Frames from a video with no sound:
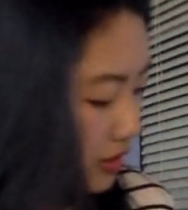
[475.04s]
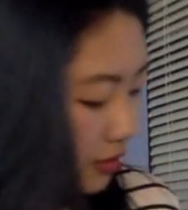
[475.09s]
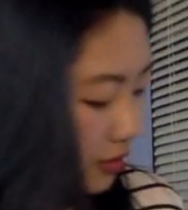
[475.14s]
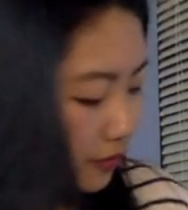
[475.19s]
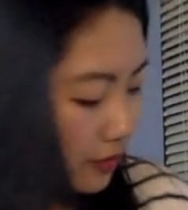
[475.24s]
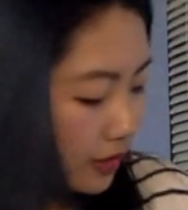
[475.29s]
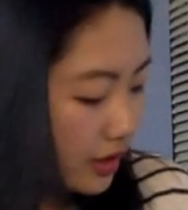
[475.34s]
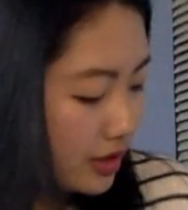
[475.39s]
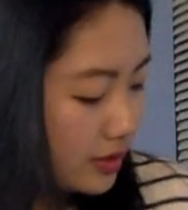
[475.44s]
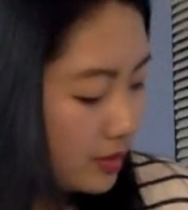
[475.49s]

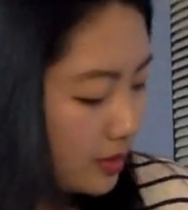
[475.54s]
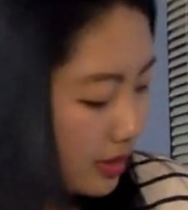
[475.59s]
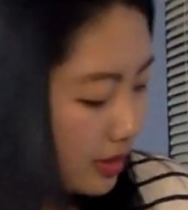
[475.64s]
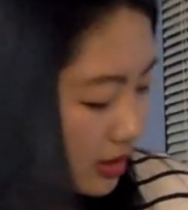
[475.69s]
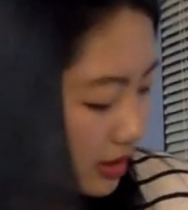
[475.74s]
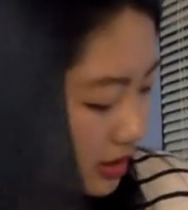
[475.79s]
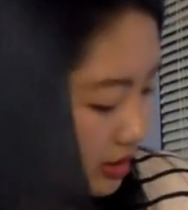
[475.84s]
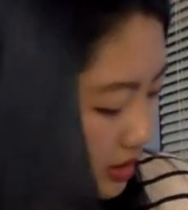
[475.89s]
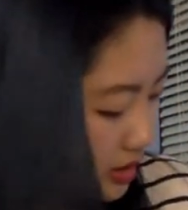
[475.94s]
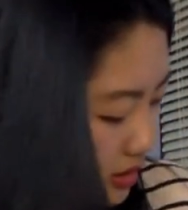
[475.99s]
First
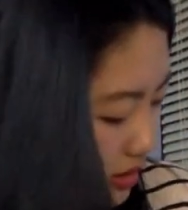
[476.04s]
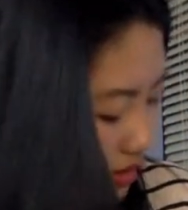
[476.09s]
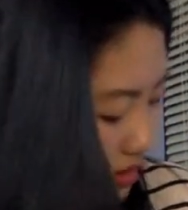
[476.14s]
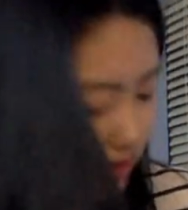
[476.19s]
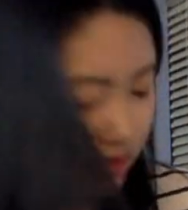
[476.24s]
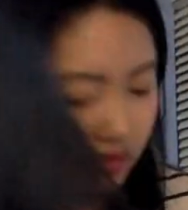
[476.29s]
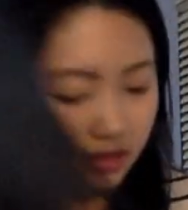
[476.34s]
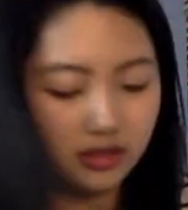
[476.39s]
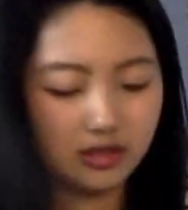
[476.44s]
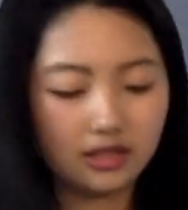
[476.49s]
one
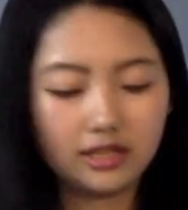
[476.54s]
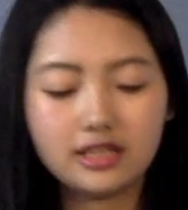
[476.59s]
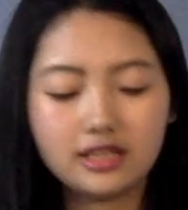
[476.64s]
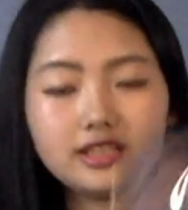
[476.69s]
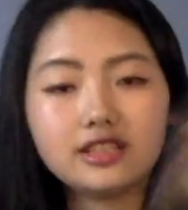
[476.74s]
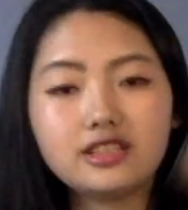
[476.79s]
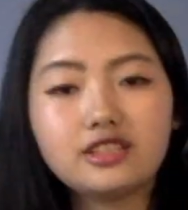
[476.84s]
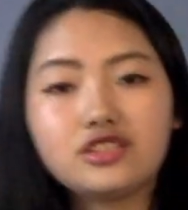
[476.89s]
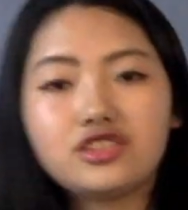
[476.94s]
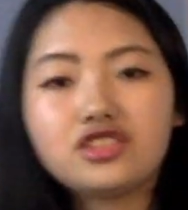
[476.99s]

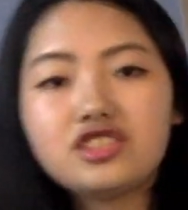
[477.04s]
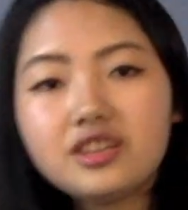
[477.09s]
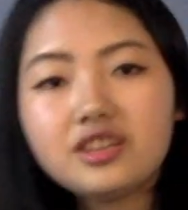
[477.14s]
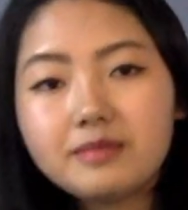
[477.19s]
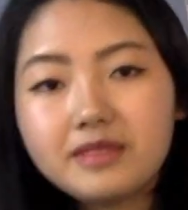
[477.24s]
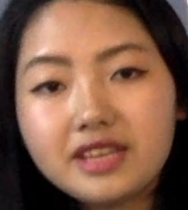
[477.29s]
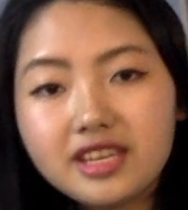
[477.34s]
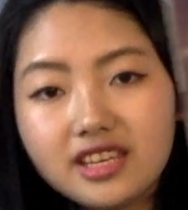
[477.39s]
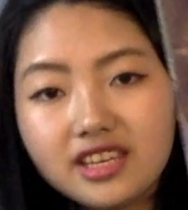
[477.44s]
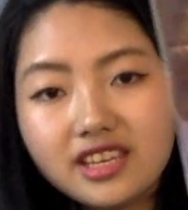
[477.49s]
is
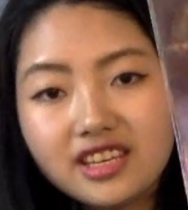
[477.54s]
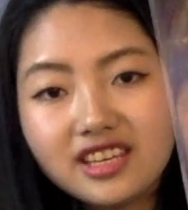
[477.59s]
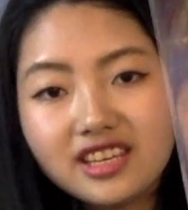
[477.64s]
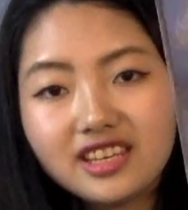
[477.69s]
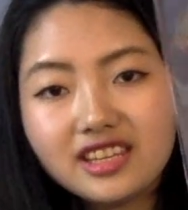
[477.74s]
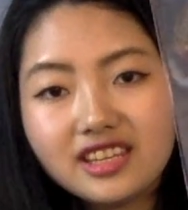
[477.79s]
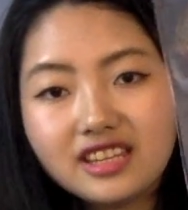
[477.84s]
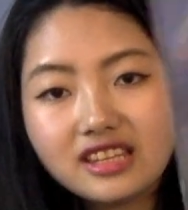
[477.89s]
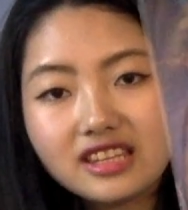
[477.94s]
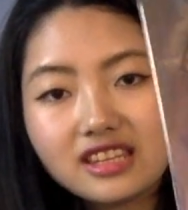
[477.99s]

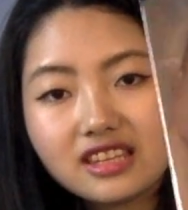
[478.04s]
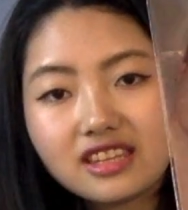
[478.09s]
Jimin.